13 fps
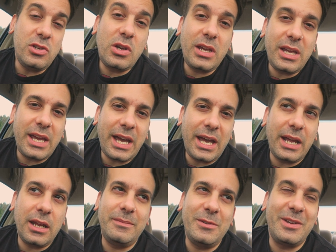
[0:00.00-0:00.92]
you can
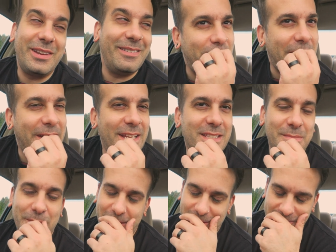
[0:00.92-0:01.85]
get. I can't
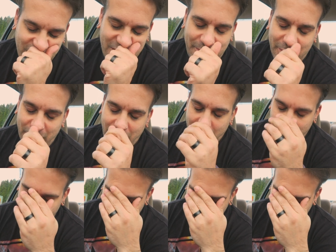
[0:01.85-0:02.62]
speak. There's something wrong